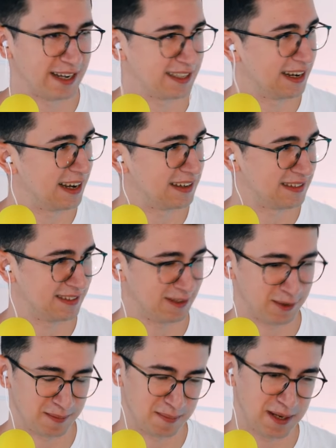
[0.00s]
idolize
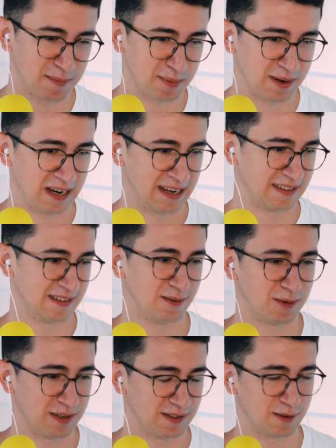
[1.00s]
certain people and
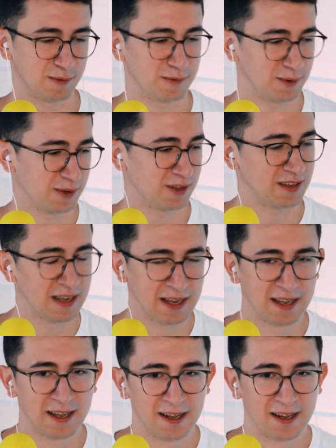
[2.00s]
so on and so forth.